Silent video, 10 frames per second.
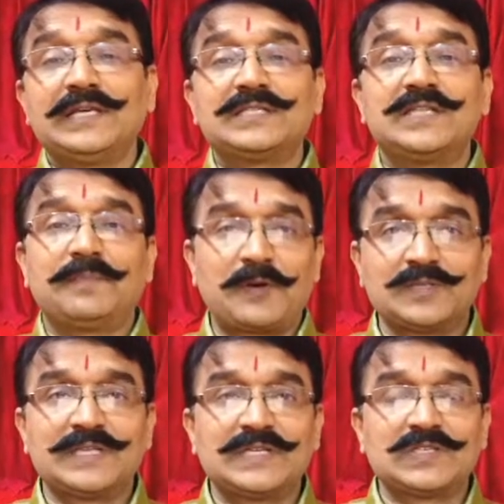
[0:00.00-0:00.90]
is the
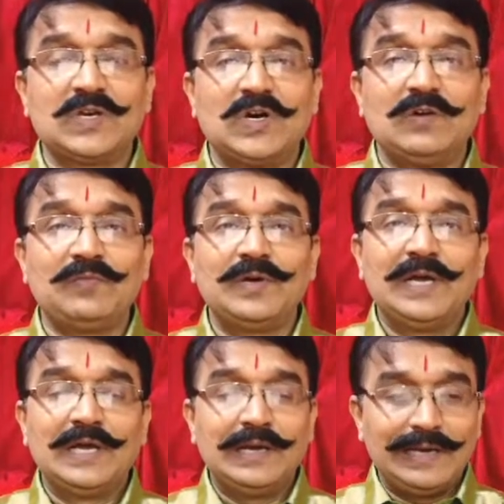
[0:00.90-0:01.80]
process of
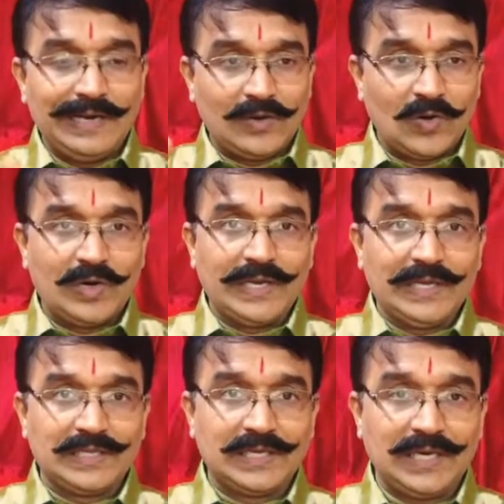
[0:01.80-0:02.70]

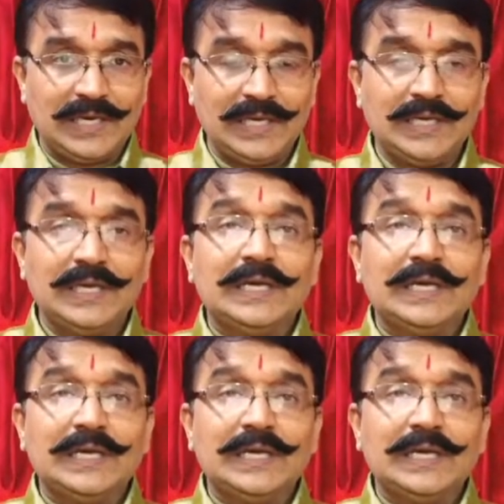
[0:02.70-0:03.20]
recording the